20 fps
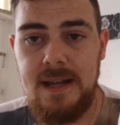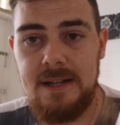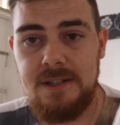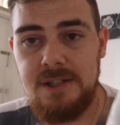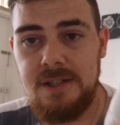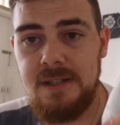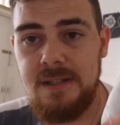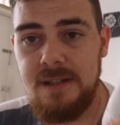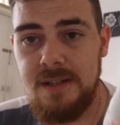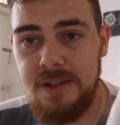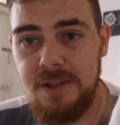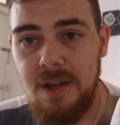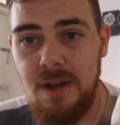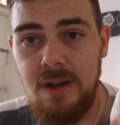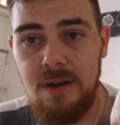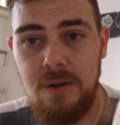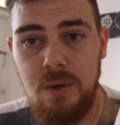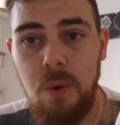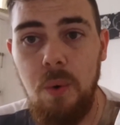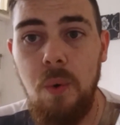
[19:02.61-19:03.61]
actually the
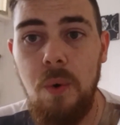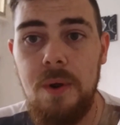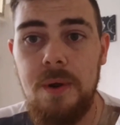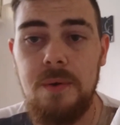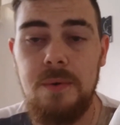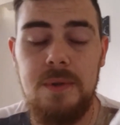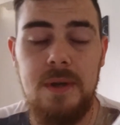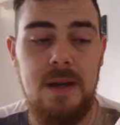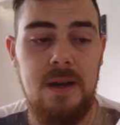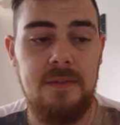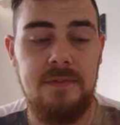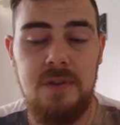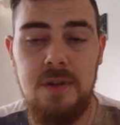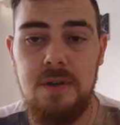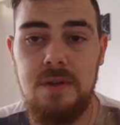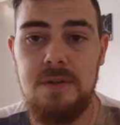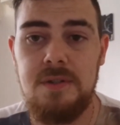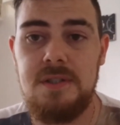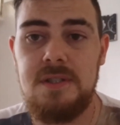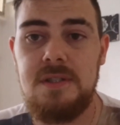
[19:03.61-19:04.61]
third coil that I've
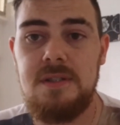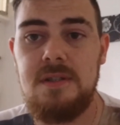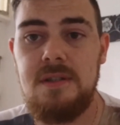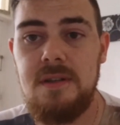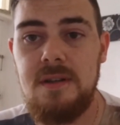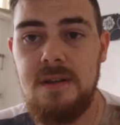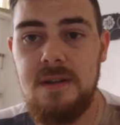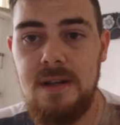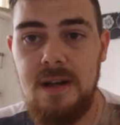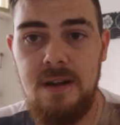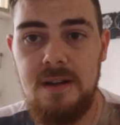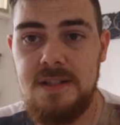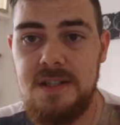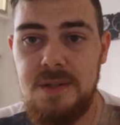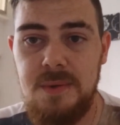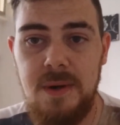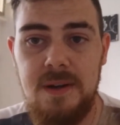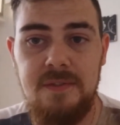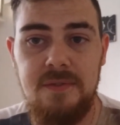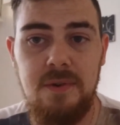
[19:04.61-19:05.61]
used in the
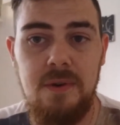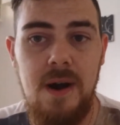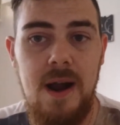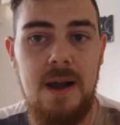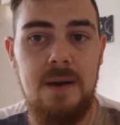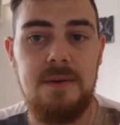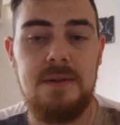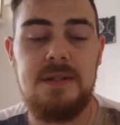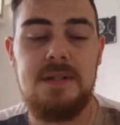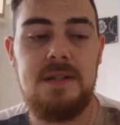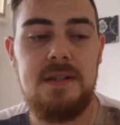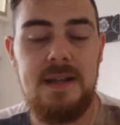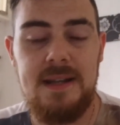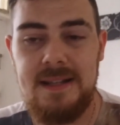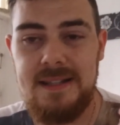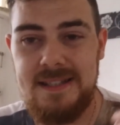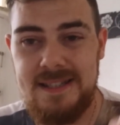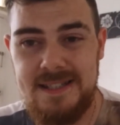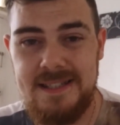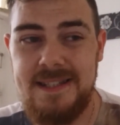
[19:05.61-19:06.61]
last 24 hours
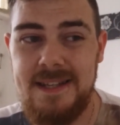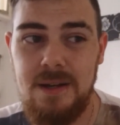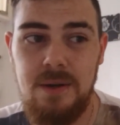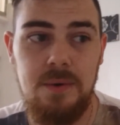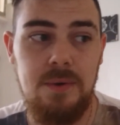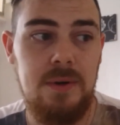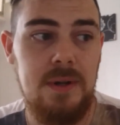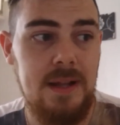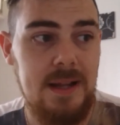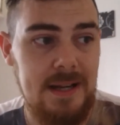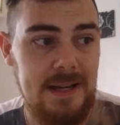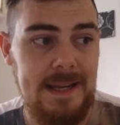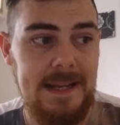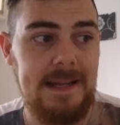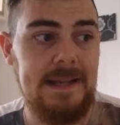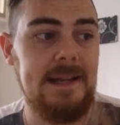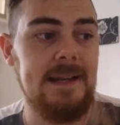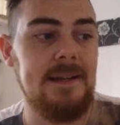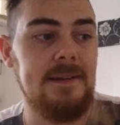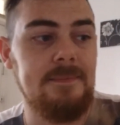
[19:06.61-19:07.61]
and it's still
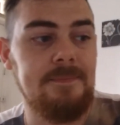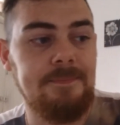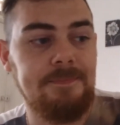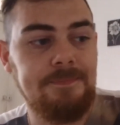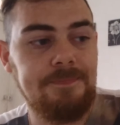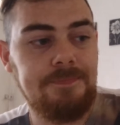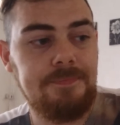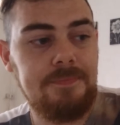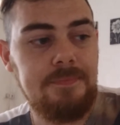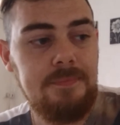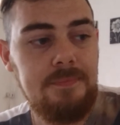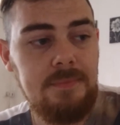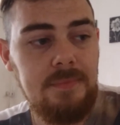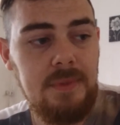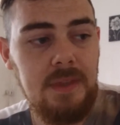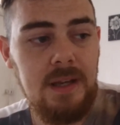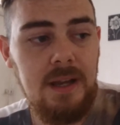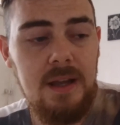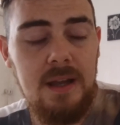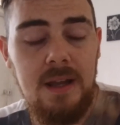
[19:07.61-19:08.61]
leaking.
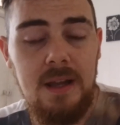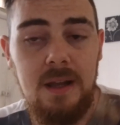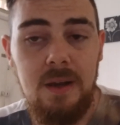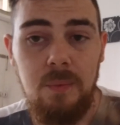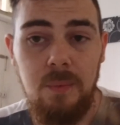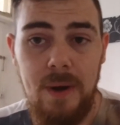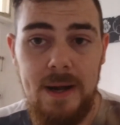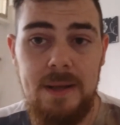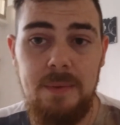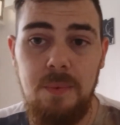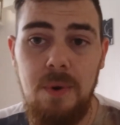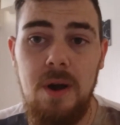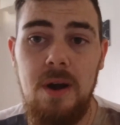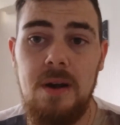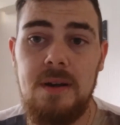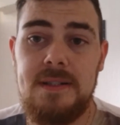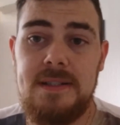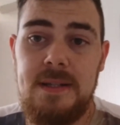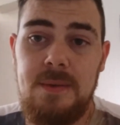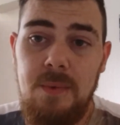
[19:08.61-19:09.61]
When it
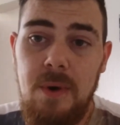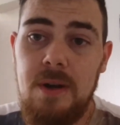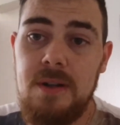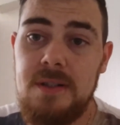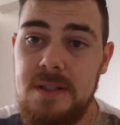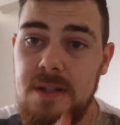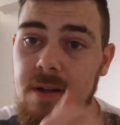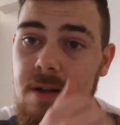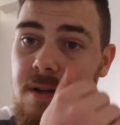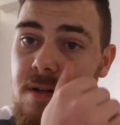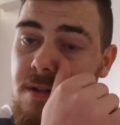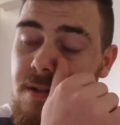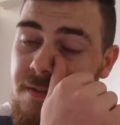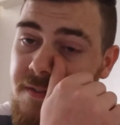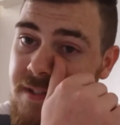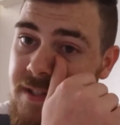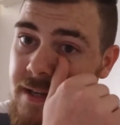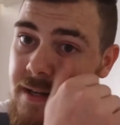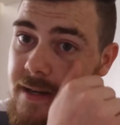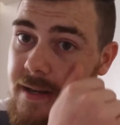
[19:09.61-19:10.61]
works good.
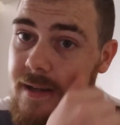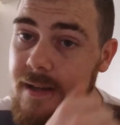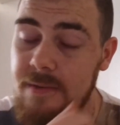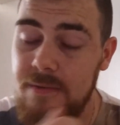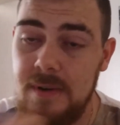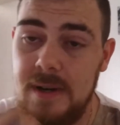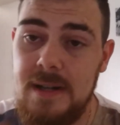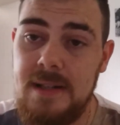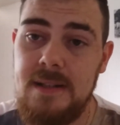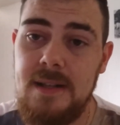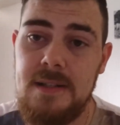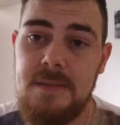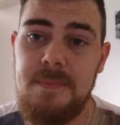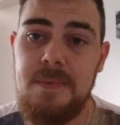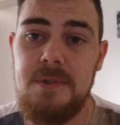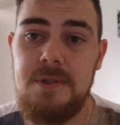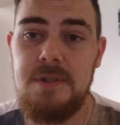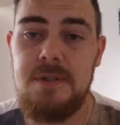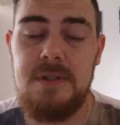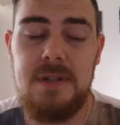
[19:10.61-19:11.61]
You've seen it, it really does
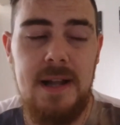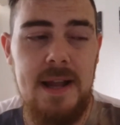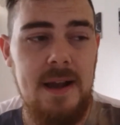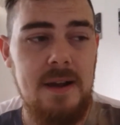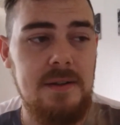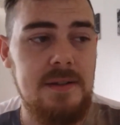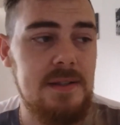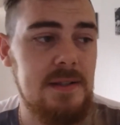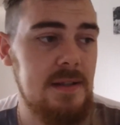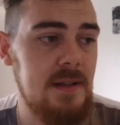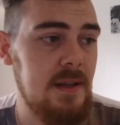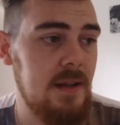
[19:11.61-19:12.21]
produce cloud.